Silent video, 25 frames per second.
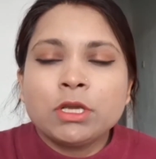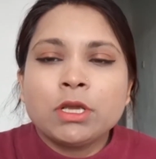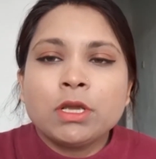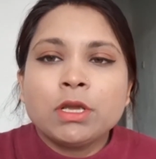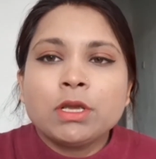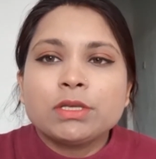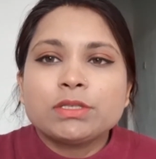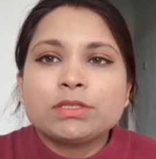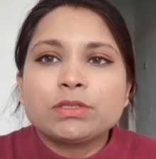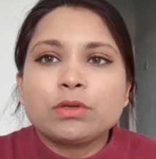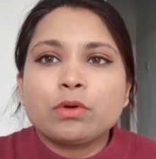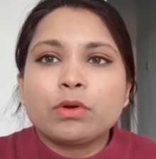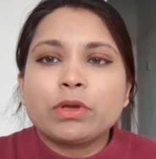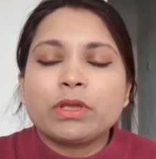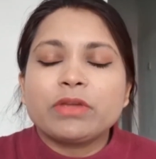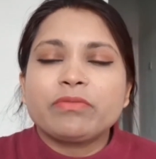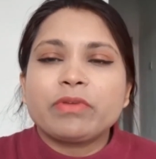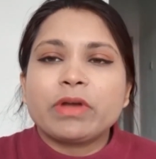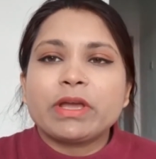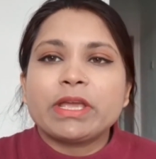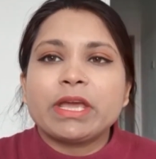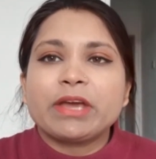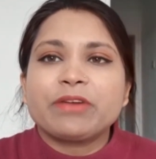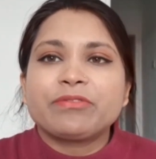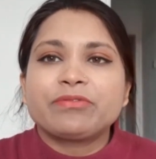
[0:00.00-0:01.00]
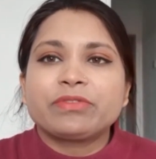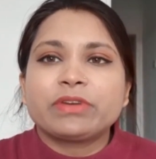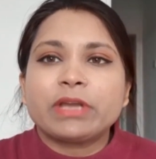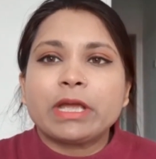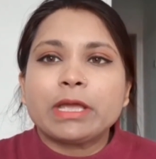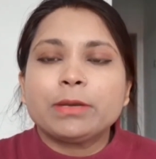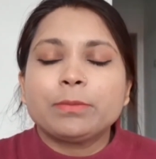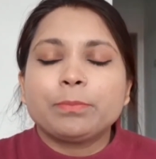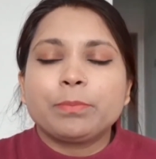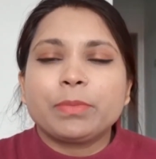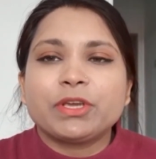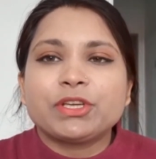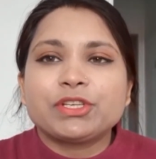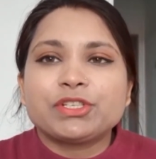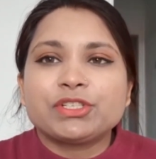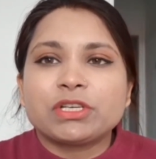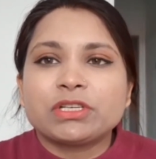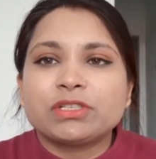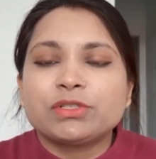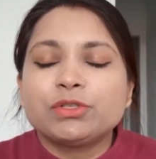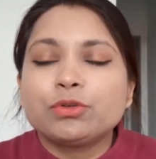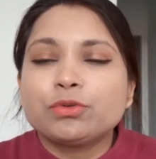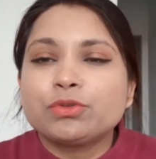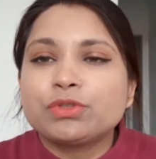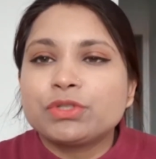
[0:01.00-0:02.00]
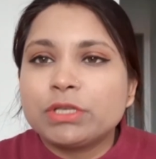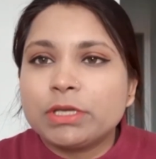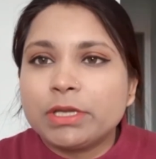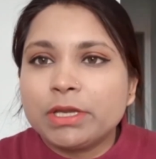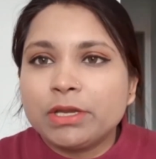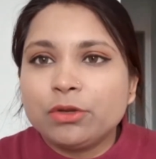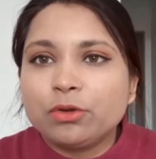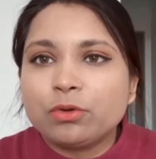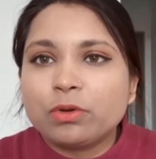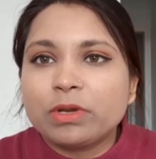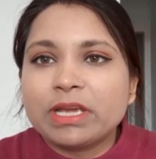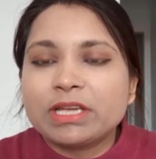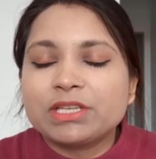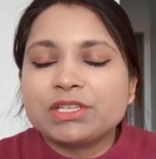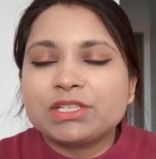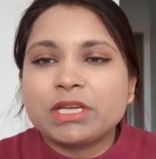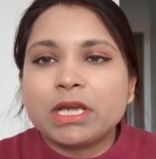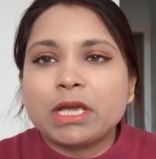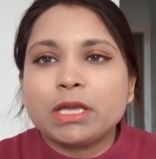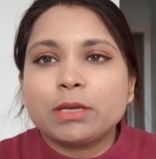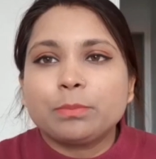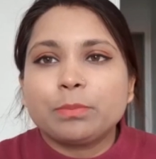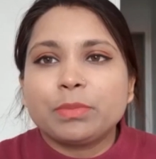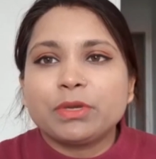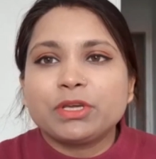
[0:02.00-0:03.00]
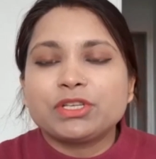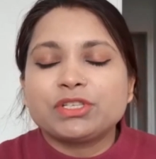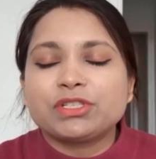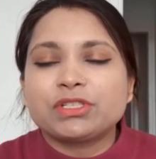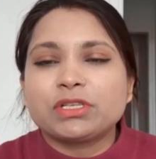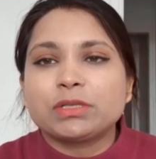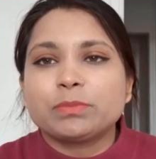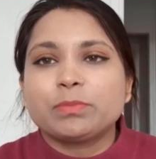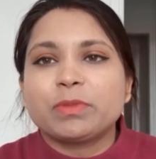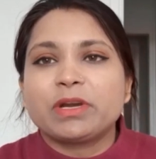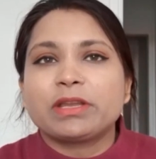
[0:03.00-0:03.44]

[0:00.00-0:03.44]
So if I have 10 patients, usually you get 10 patients,